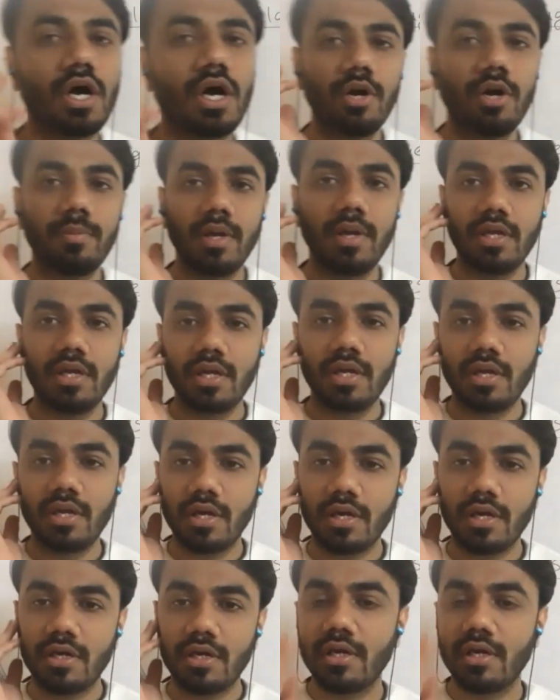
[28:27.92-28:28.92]
how many
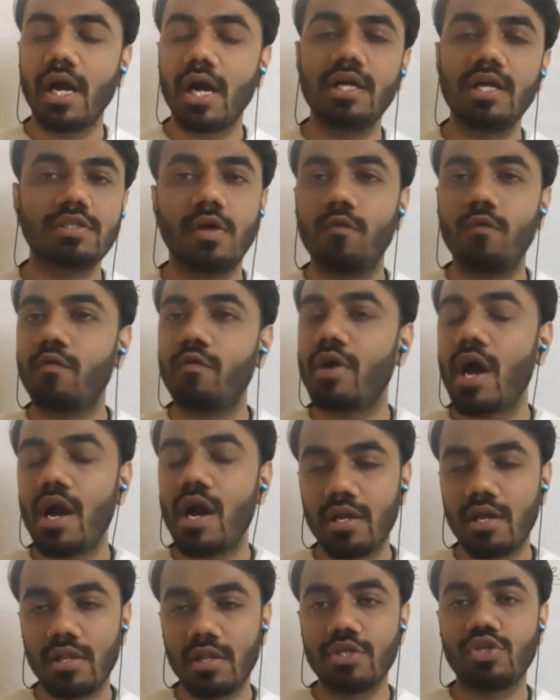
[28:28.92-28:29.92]
kinds of
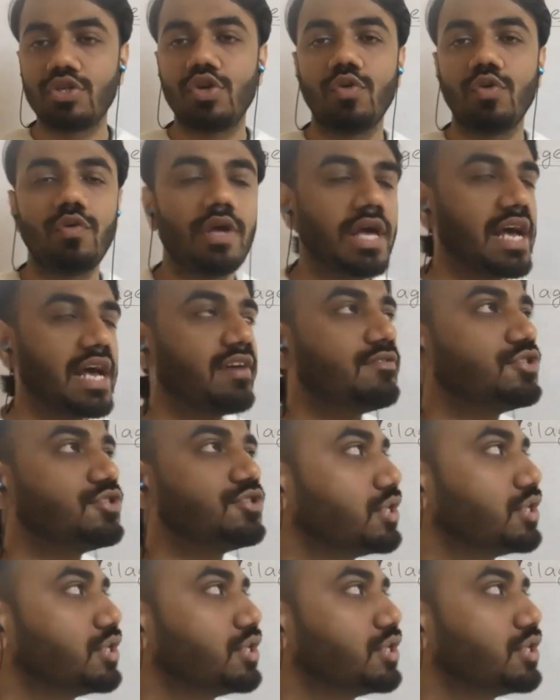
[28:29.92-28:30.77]
cartilage do we have?